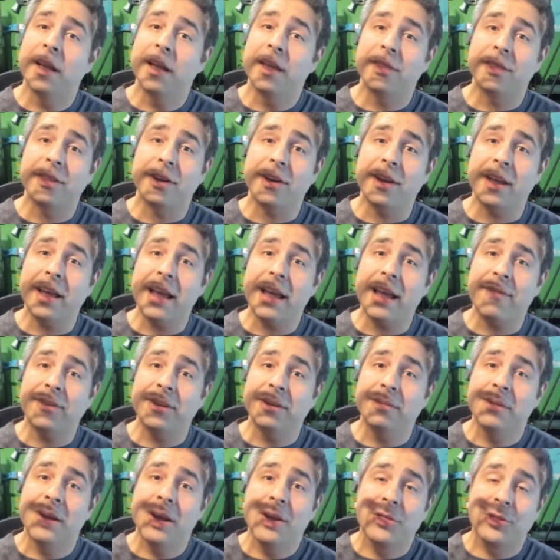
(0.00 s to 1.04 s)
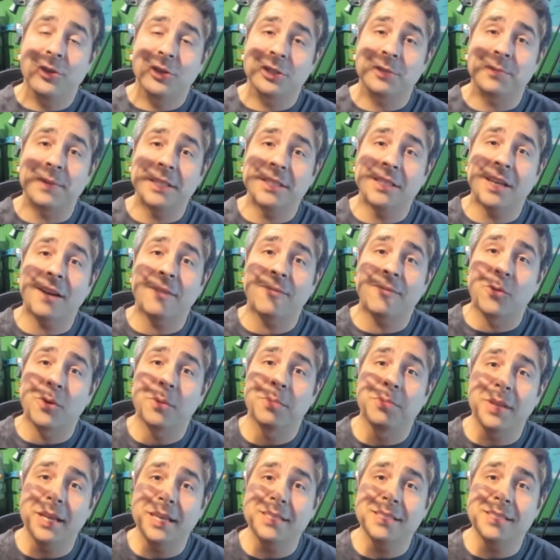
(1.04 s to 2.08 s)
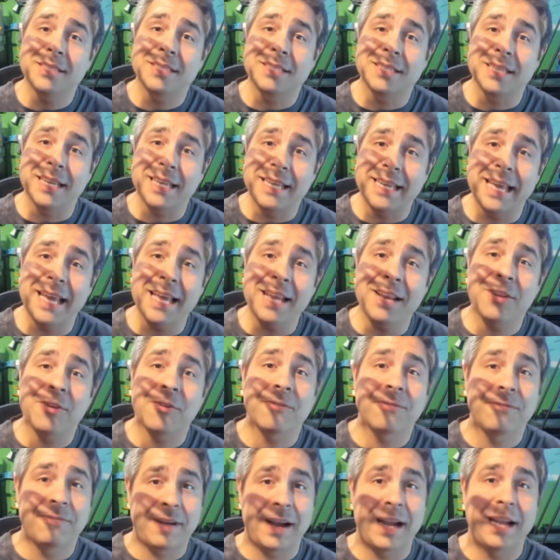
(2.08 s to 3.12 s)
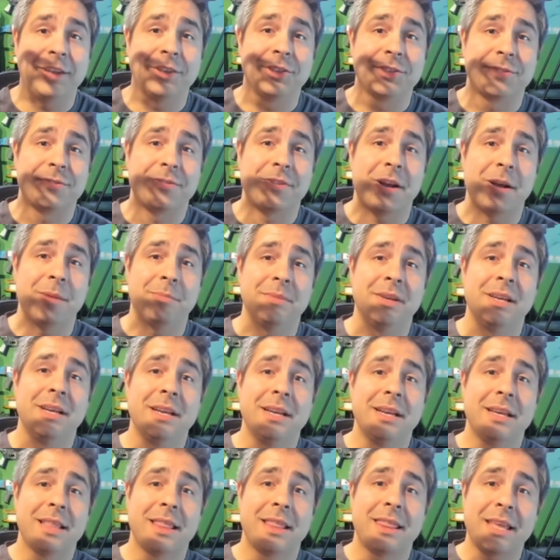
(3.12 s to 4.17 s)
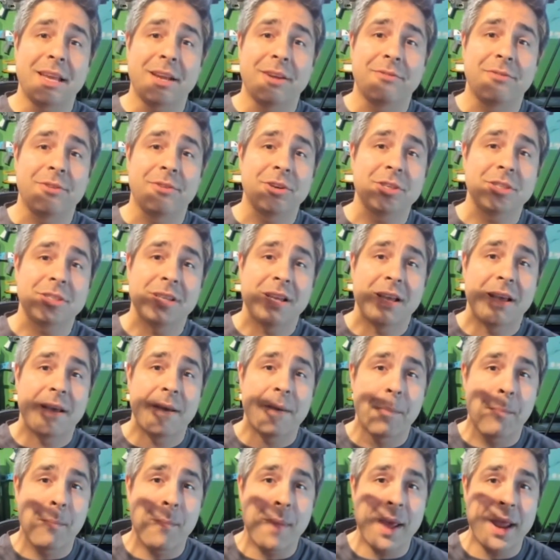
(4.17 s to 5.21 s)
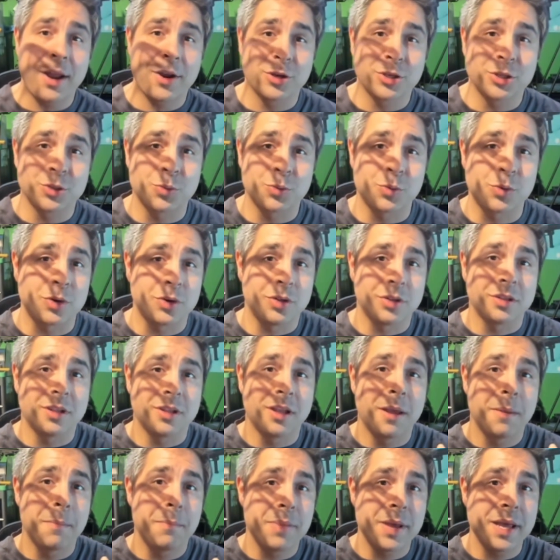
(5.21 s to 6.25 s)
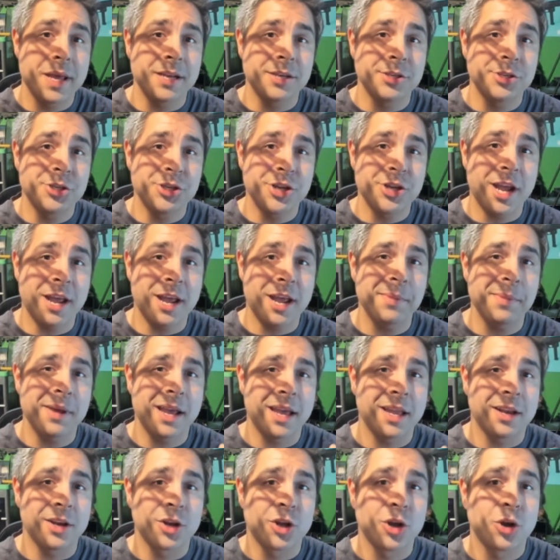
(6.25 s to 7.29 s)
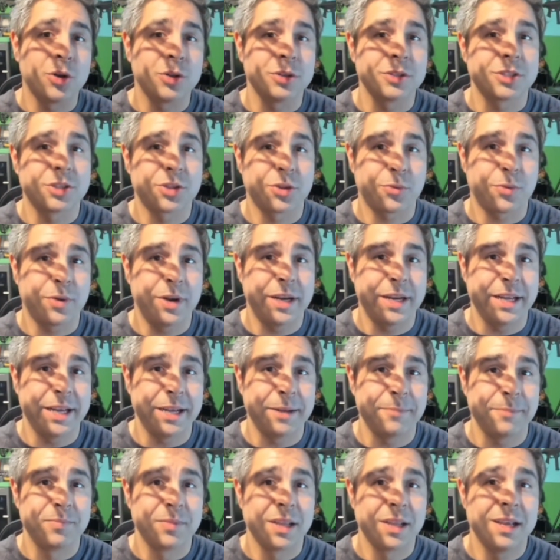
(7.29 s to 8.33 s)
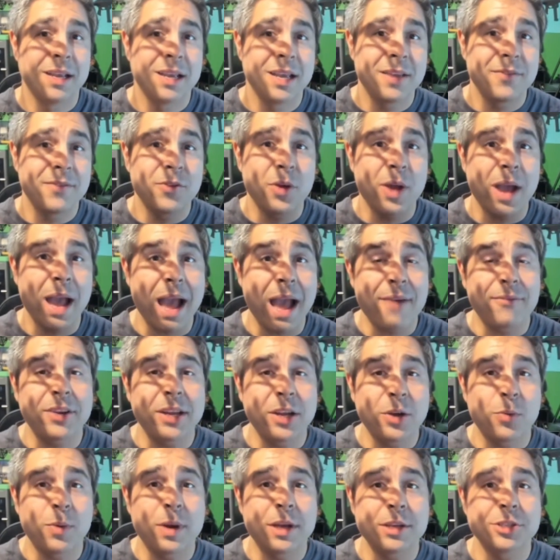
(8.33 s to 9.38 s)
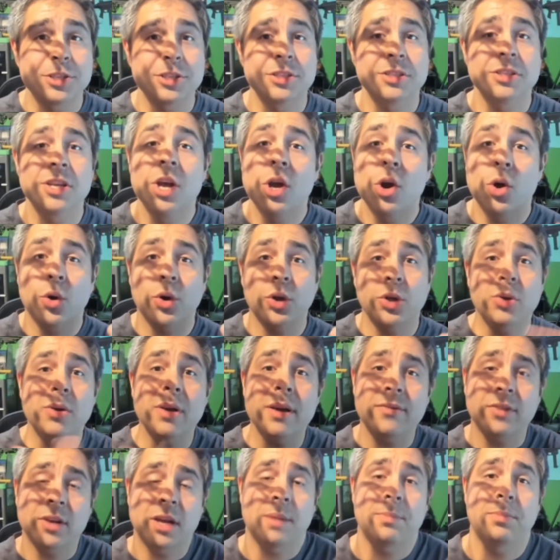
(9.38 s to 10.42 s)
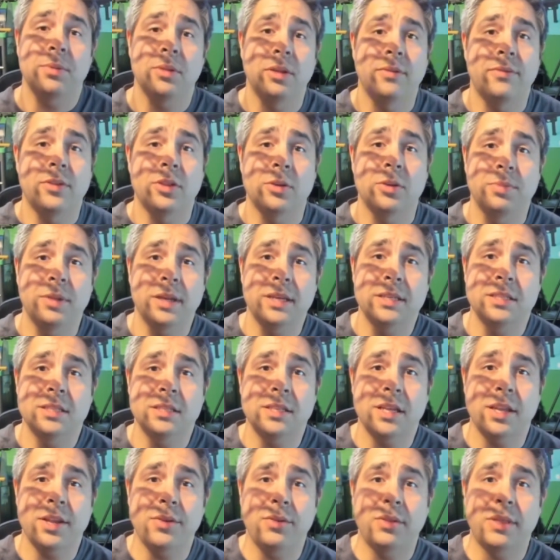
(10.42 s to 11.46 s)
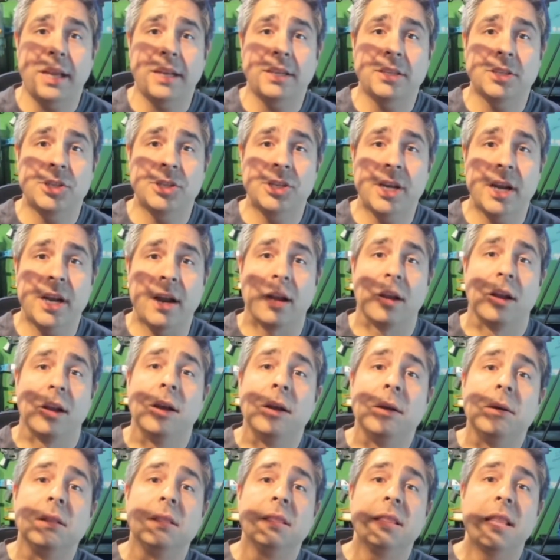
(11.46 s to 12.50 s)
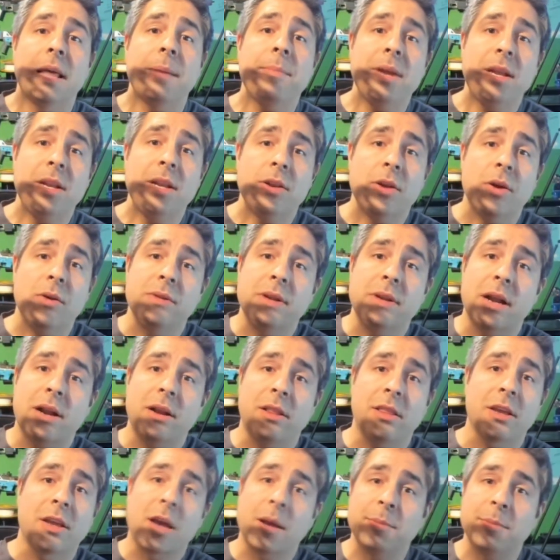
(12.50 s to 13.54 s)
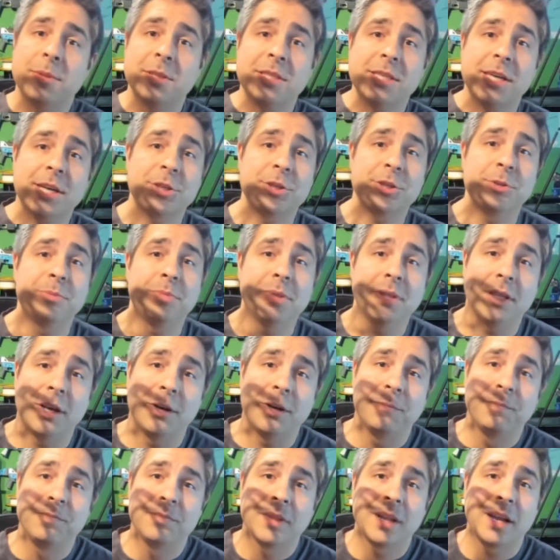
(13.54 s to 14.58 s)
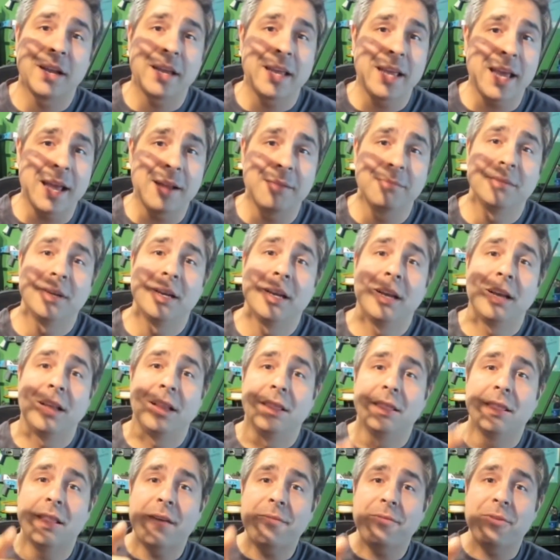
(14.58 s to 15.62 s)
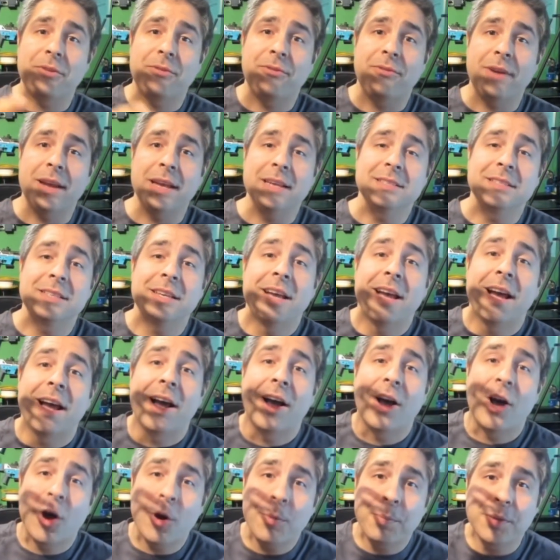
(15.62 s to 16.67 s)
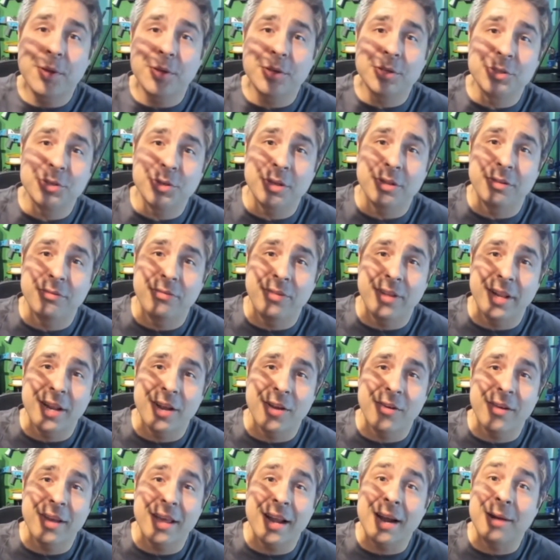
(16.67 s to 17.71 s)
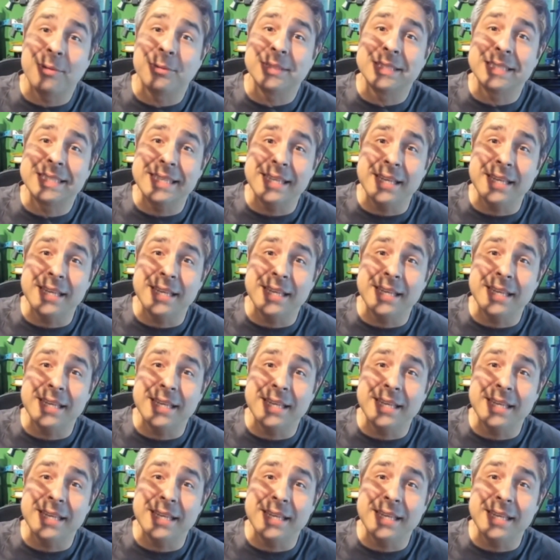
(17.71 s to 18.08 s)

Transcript: there you have it. Those are my top four places to get your files from. Thingiverse, Maker's World, Pinshape in Cults 3D. If you have any questions or you have a couple of other places that you'd like to share, let me know down in the comment section below. Again, love your face, hope you enjoyed the video, and I will see